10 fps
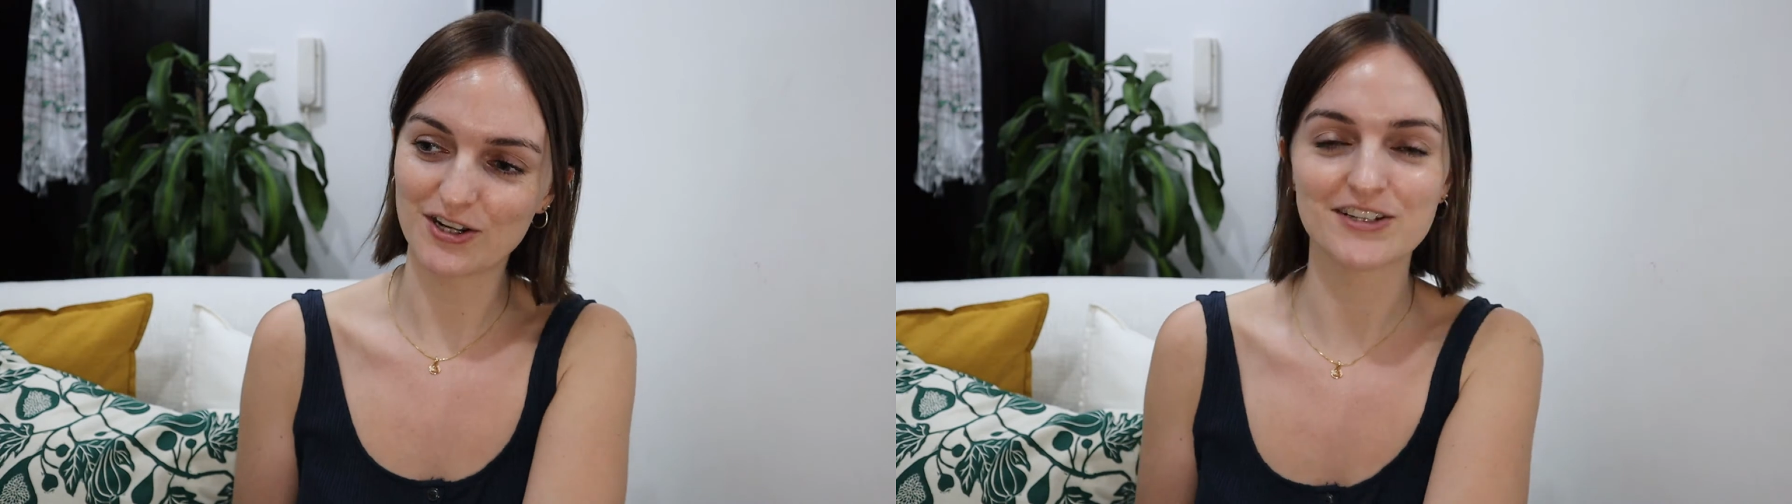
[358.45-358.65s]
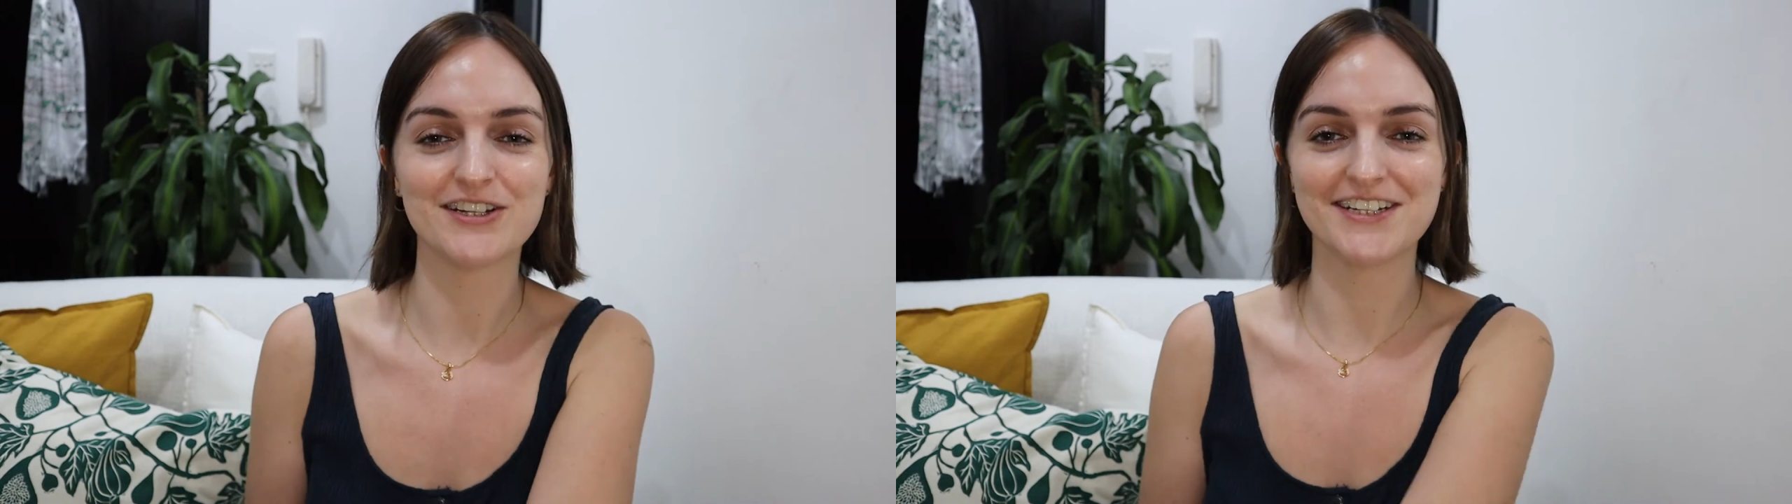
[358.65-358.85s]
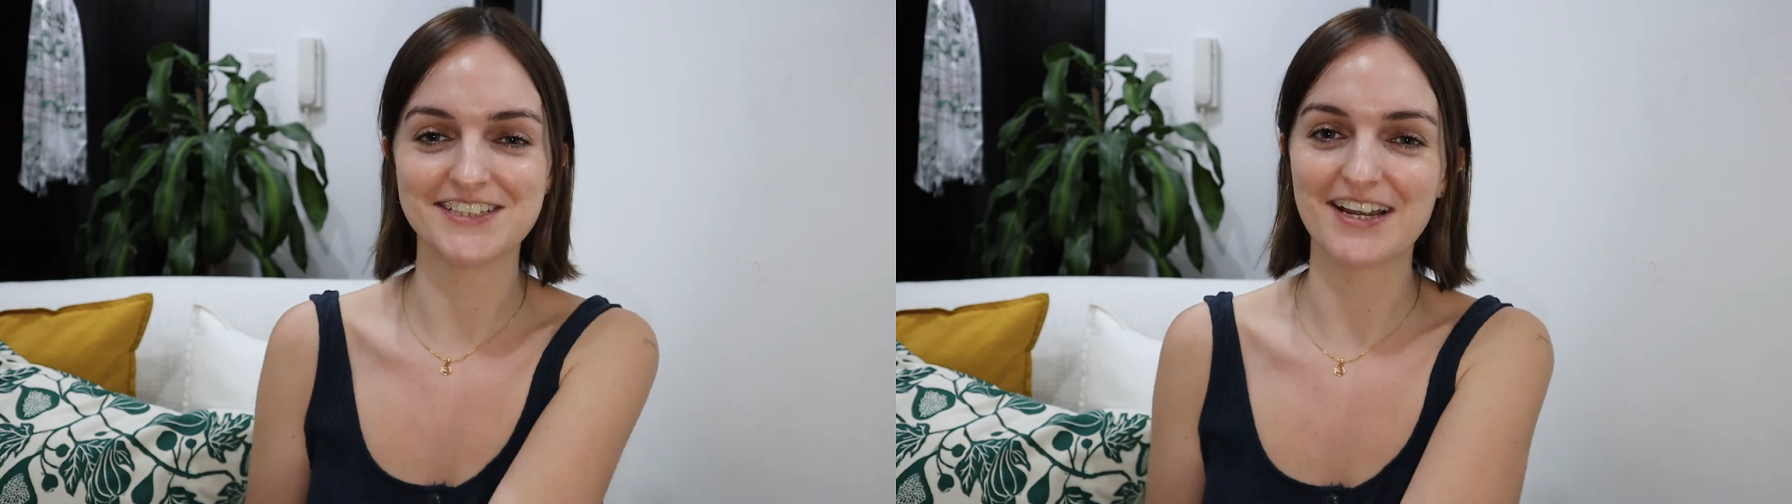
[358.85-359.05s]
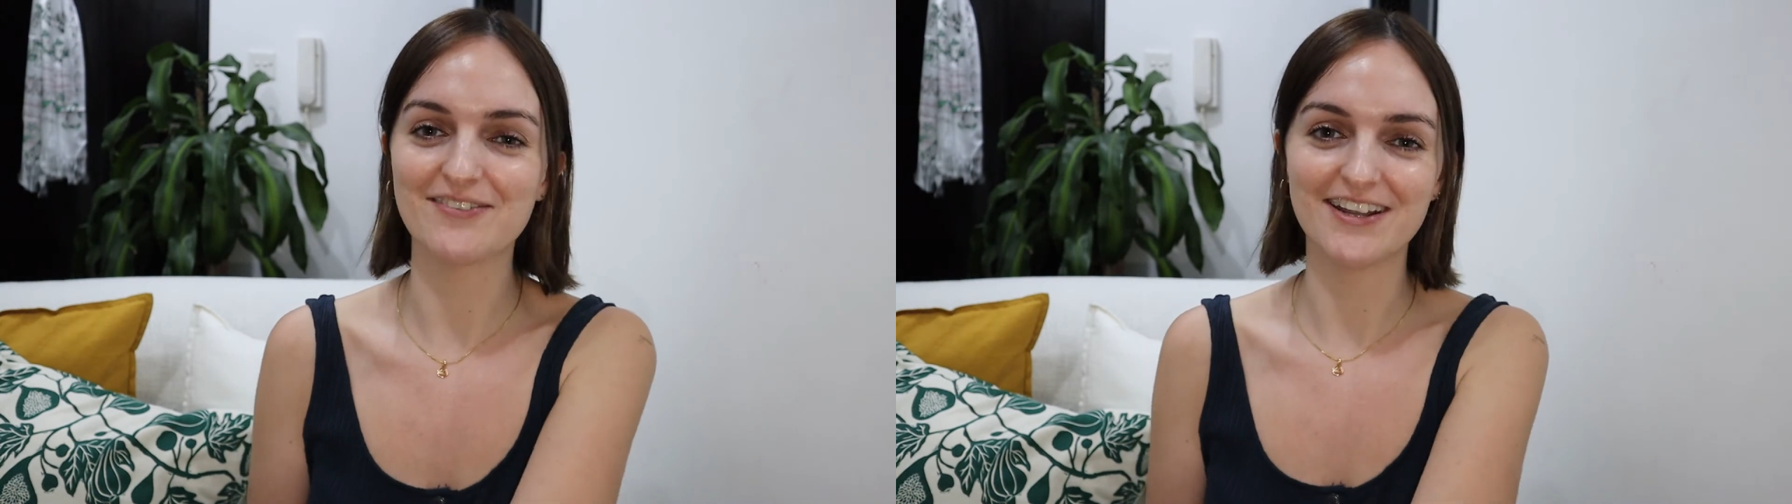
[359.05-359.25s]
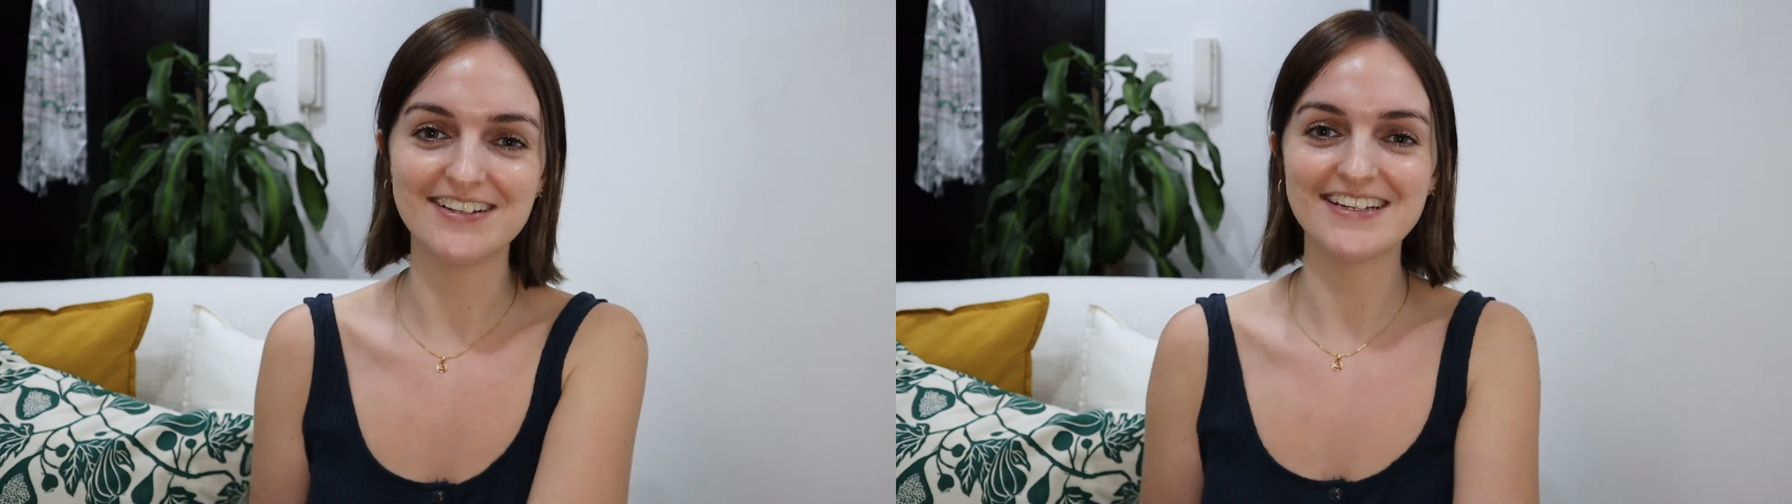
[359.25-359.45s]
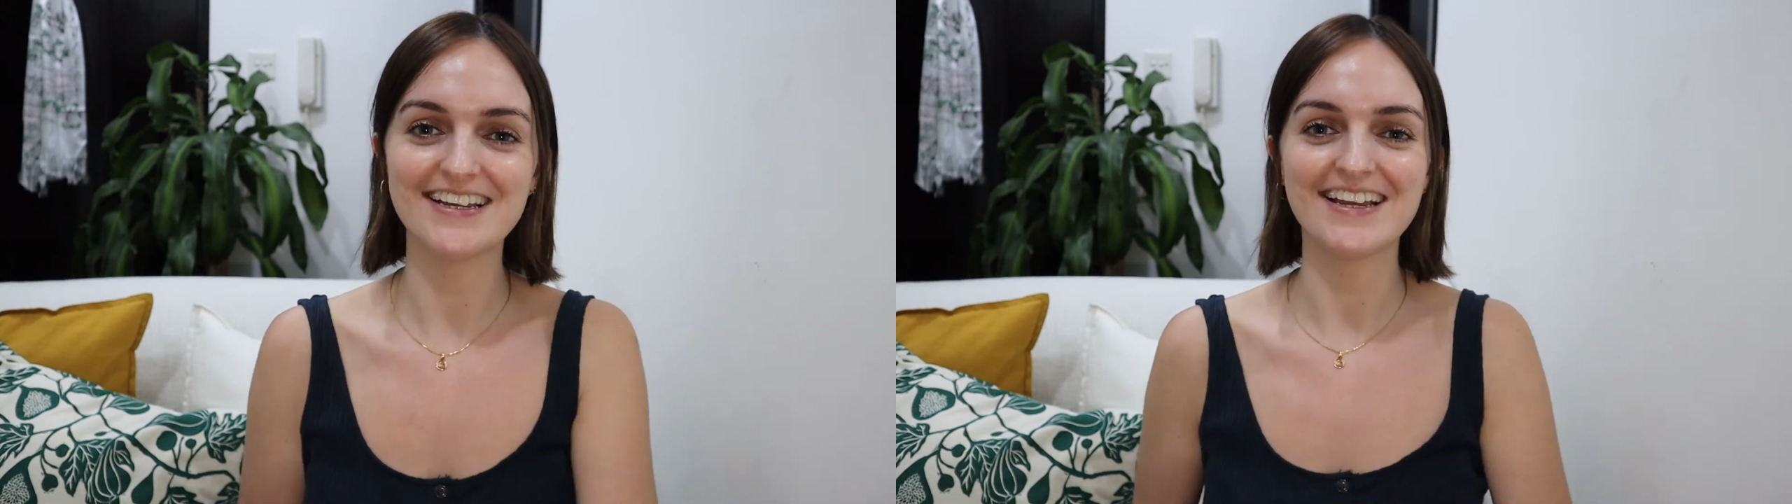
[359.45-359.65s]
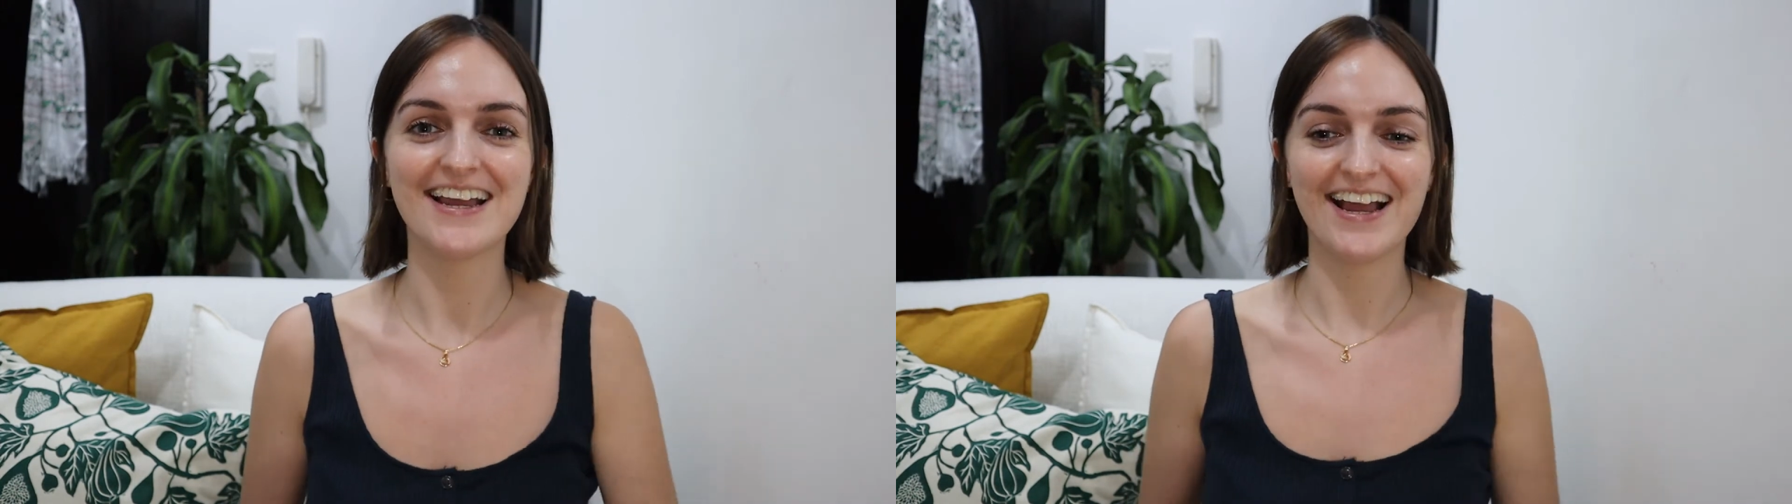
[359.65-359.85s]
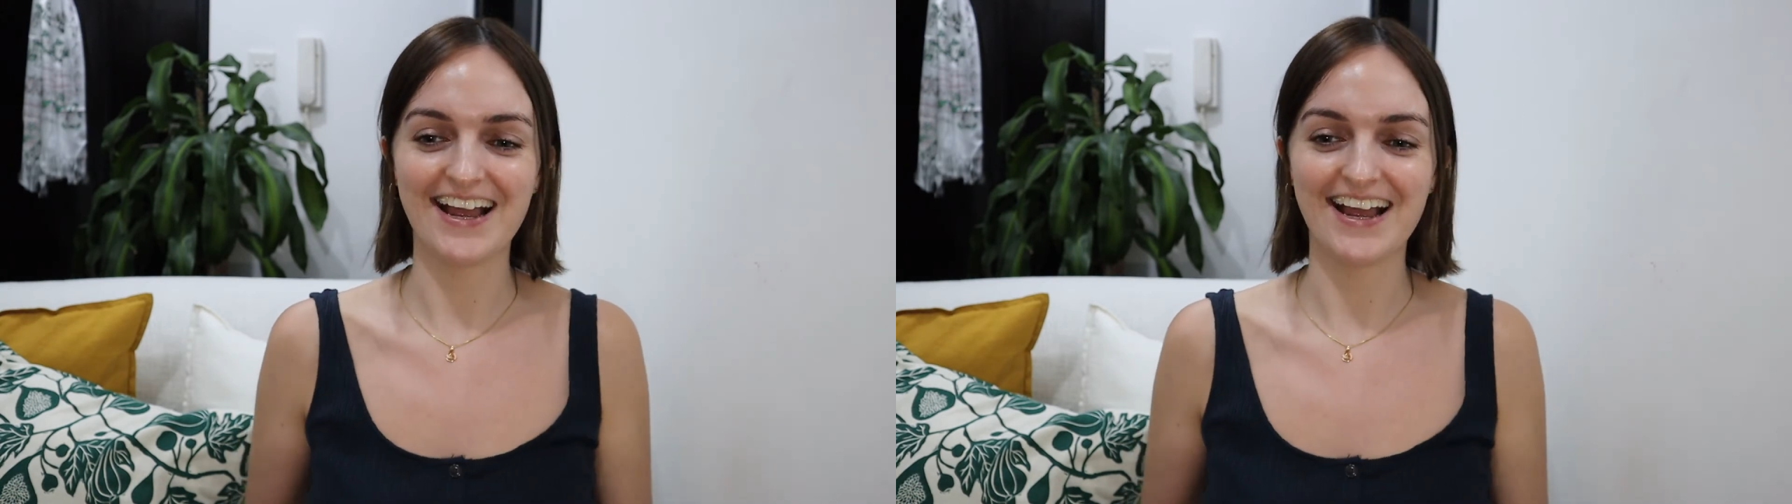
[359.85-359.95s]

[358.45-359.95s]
Dr. J. Maniti.